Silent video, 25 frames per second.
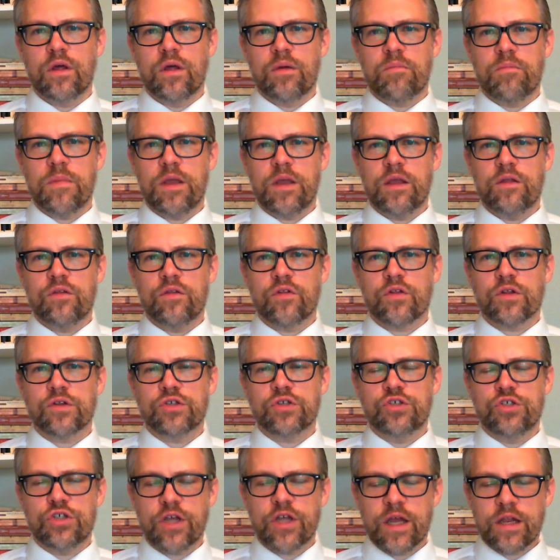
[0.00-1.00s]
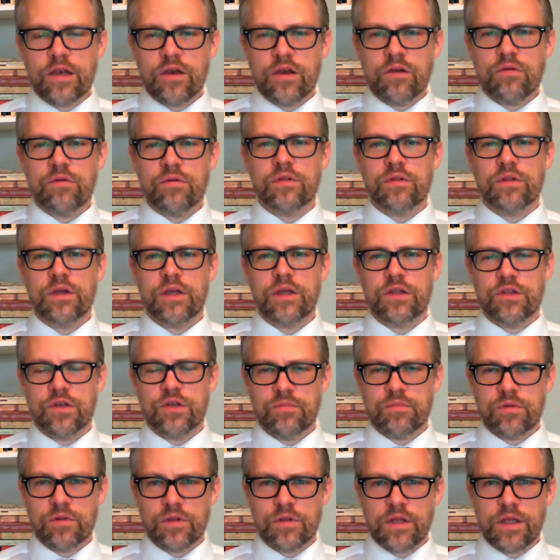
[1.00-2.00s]
means genuinely to
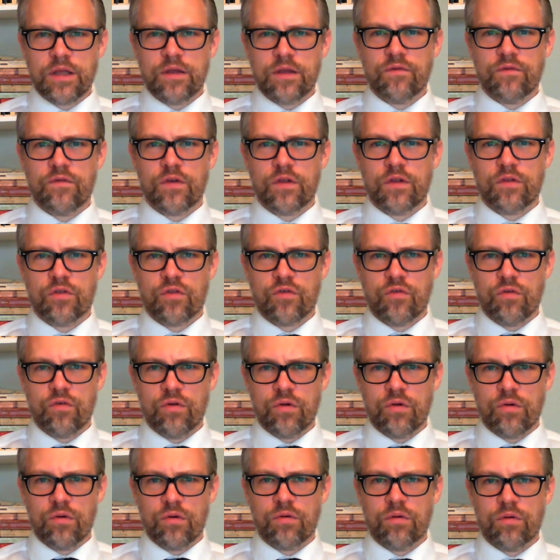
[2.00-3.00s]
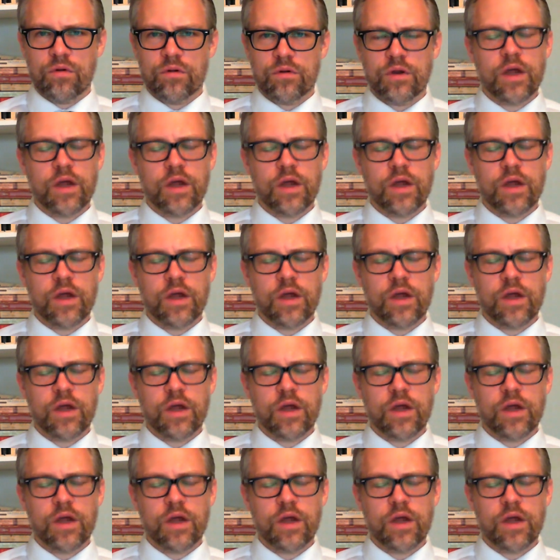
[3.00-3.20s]
believe it's true.